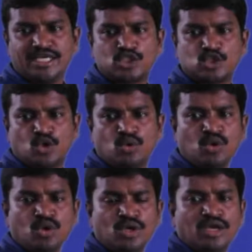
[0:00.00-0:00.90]

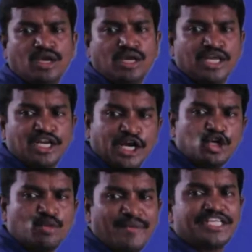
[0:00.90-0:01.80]
So in order
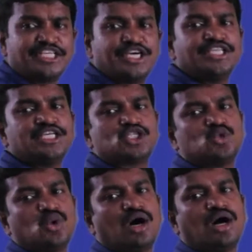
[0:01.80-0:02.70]
to make changes
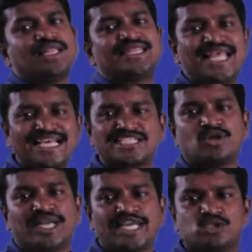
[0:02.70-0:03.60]
to all
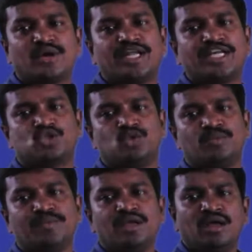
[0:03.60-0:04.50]
S0, S1, S2,
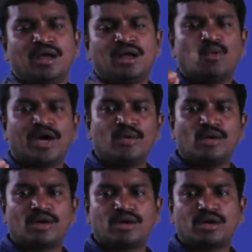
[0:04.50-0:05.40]
one
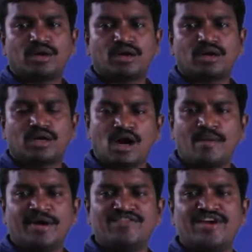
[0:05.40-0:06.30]

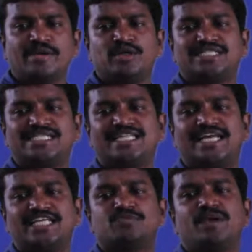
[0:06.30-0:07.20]
common variable is there, that
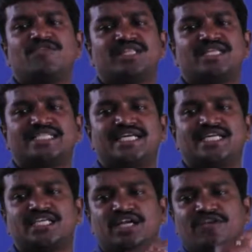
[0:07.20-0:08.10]
is B1. That's the
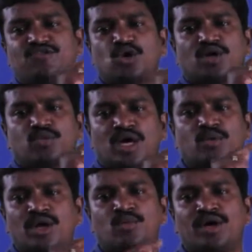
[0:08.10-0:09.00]
reason if you got
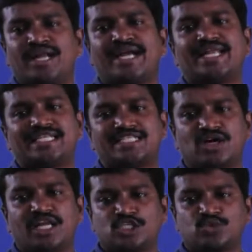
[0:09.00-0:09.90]
111 at
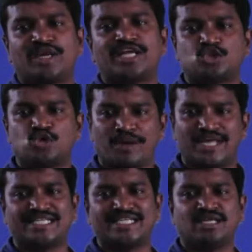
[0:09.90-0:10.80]
S0, S1, S2
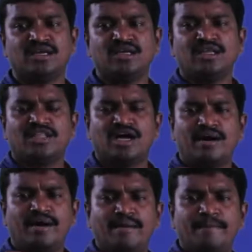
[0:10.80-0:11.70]
places,
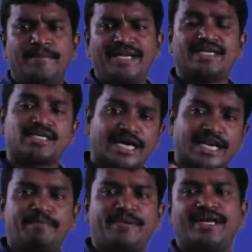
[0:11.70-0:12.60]
the bit
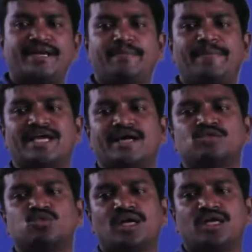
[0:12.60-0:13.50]
corrupted becomes
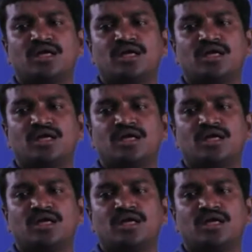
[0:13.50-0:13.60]
what?